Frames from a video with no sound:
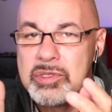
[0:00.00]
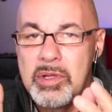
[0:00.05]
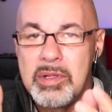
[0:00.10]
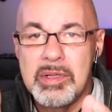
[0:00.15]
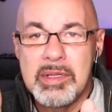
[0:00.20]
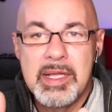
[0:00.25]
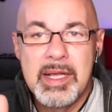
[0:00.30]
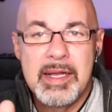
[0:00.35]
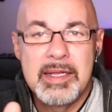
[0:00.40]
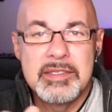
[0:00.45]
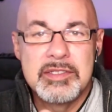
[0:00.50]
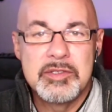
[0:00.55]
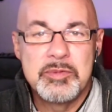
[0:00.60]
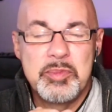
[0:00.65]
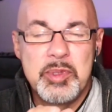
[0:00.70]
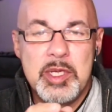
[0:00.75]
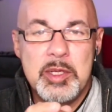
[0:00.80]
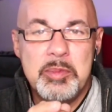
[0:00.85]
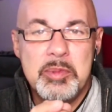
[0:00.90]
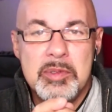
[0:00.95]
all kinds of
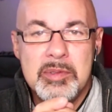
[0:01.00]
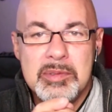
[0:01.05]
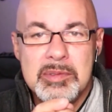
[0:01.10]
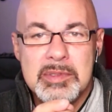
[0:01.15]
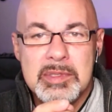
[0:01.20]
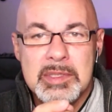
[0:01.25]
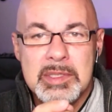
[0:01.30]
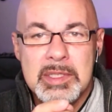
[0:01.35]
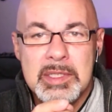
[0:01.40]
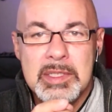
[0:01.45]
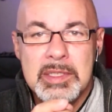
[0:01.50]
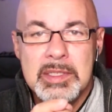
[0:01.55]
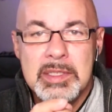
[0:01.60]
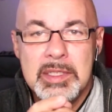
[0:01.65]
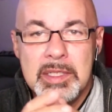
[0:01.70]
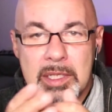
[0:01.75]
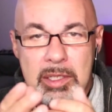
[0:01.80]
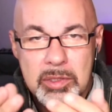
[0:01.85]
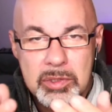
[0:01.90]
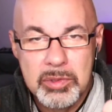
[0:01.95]
people,
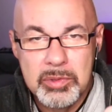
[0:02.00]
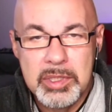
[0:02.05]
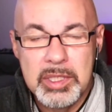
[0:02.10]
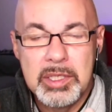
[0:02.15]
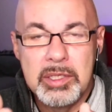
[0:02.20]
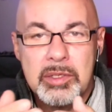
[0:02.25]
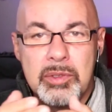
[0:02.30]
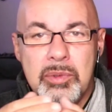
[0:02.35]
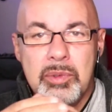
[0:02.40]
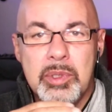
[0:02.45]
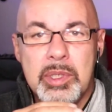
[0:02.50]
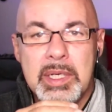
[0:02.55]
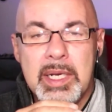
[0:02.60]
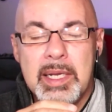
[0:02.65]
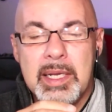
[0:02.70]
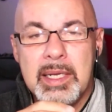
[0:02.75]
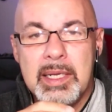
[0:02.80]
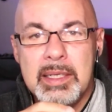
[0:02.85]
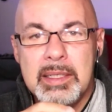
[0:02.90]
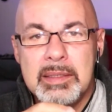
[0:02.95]
including you and
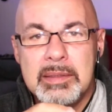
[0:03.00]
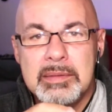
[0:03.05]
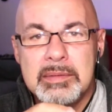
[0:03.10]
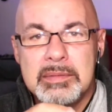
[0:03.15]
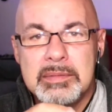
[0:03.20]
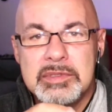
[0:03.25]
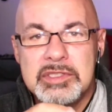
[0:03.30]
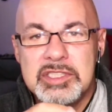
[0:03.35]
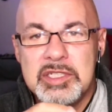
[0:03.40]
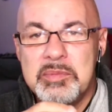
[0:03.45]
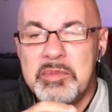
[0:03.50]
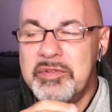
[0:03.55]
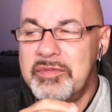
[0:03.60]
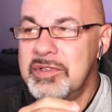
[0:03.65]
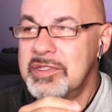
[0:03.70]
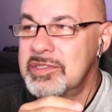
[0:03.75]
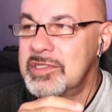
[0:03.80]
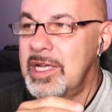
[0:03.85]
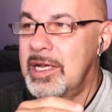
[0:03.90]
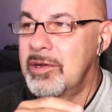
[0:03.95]
I, some of
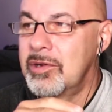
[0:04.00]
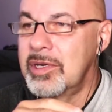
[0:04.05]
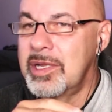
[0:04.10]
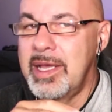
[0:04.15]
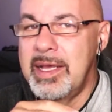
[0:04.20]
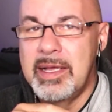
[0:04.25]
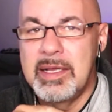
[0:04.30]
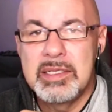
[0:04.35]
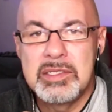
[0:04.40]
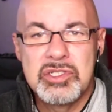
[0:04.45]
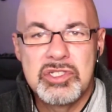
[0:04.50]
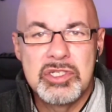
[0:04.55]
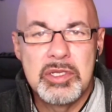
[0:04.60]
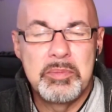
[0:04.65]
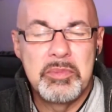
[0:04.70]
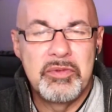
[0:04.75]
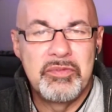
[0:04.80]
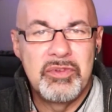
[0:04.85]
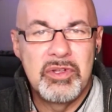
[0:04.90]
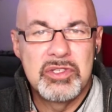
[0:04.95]
us outcasts,
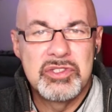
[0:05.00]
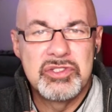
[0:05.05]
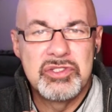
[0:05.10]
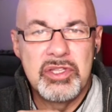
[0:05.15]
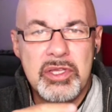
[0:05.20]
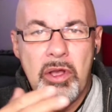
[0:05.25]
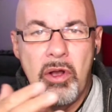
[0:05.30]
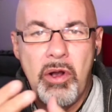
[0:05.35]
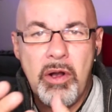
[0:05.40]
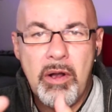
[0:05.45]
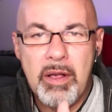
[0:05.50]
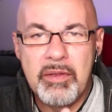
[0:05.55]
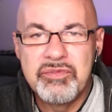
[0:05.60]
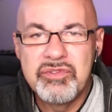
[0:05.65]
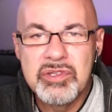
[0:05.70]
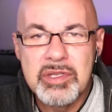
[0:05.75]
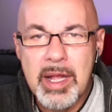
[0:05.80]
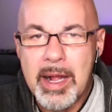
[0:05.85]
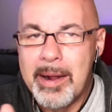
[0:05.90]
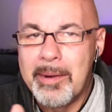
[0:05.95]
some of us the
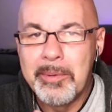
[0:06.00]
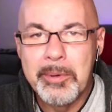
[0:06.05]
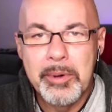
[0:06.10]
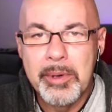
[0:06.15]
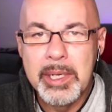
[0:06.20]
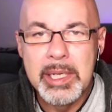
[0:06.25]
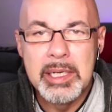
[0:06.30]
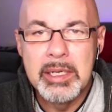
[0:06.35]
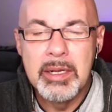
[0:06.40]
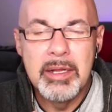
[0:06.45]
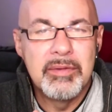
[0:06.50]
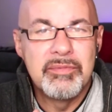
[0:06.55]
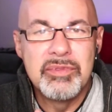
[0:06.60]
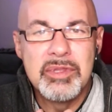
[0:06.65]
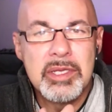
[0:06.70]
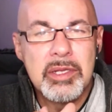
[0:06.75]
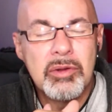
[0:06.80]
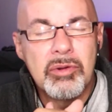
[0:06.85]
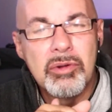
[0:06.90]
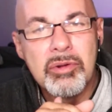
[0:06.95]
offscouring of
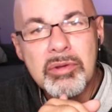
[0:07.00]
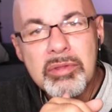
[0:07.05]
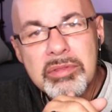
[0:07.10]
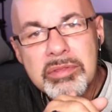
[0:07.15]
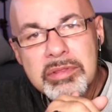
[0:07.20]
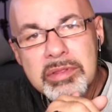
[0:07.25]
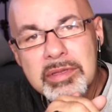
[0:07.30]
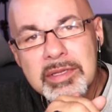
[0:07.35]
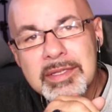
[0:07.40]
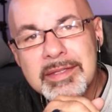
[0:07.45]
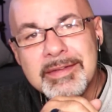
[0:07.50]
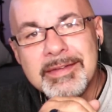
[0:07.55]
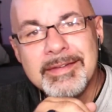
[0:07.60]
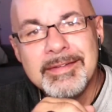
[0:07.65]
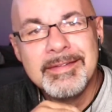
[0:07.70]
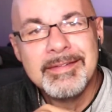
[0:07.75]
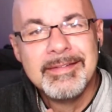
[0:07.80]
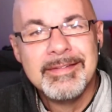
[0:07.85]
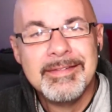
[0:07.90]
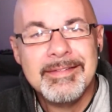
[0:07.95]
the earth.
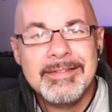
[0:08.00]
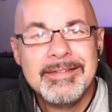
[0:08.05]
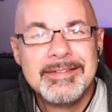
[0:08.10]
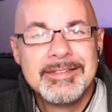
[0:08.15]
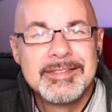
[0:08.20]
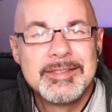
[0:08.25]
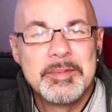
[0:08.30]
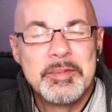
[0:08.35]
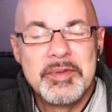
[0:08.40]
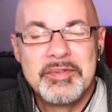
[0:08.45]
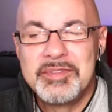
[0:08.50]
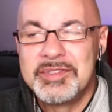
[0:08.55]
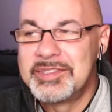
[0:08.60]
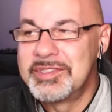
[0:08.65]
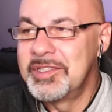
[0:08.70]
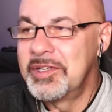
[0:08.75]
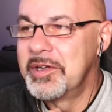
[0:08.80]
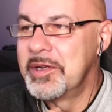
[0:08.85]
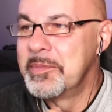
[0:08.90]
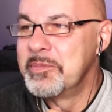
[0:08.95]
Some of us
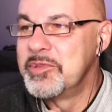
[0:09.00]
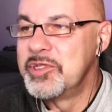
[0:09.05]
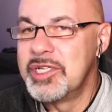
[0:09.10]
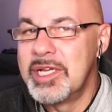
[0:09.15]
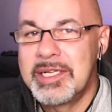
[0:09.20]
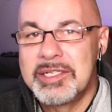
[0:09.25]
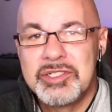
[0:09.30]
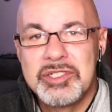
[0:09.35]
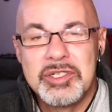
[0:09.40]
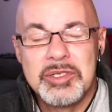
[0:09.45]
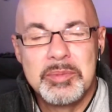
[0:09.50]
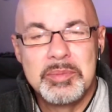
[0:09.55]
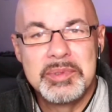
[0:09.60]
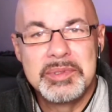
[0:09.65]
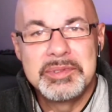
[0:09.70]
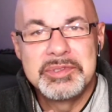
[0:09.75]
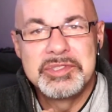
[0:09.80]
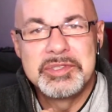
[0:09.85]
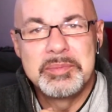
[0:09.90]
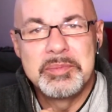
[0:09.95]
are
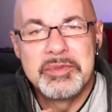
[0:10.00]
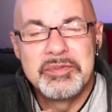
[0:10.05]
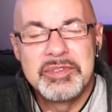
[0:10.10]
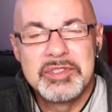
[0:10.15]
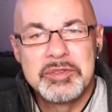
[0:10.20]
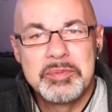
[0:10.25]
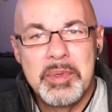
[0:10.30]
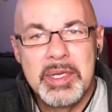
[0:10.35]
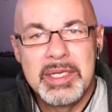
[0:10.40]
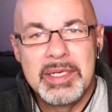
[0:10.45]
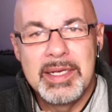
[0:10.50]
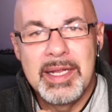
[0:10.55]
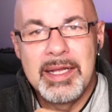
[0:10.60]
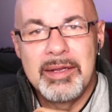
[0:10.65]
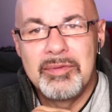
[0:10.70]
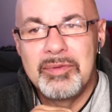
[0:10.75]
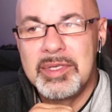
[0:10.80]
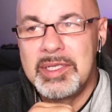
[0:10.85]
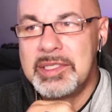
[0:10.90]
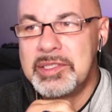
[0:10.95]
objectionable. Some of us might
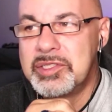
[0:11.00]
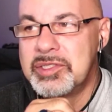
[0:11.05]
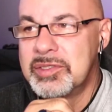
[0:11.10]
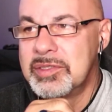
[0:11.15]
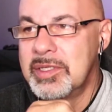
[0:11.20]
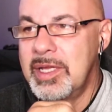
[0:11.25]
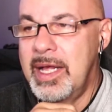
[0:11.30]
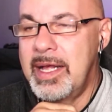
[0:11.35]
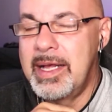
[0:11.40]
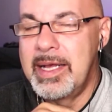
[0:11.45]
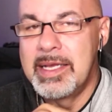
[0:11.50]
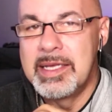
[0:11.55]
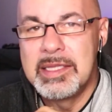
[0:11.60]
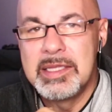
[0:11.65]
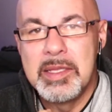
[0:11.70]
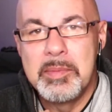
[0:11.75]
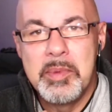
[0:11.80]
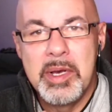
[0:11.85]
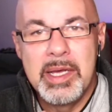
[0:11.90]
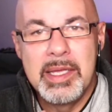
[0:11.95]
not reach the high
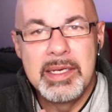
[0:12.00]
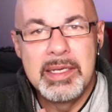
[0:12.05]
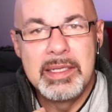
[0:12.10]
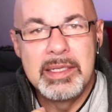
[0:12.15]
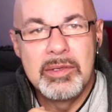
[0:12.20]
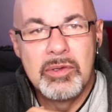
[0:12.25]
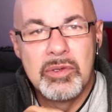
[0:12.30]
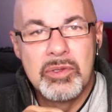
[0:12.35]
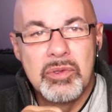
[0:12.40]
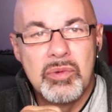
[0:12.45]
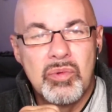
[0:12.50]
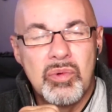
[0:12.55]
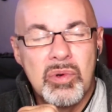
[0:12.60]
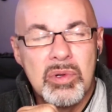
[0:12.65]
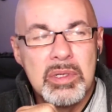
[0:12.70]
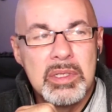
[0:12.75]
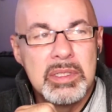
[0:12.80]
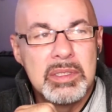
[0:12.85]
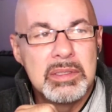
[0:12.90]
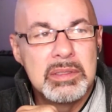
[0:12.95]
and the mighty or the
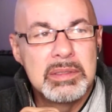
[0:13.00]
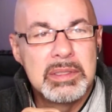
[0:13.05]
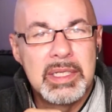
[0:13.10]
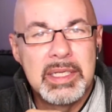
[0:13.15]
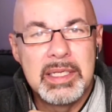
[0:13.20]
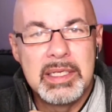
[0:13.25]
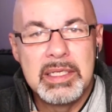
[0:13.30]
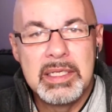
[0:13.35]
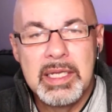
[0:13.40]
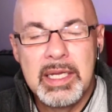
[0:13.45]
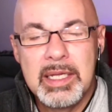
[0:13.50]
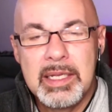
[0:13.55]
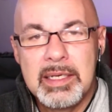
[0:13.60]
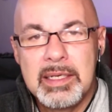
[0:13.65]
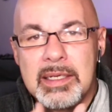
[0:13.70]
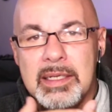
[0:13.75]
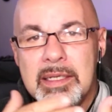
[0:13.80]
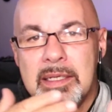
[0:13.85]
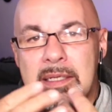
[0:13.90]
royal, and yet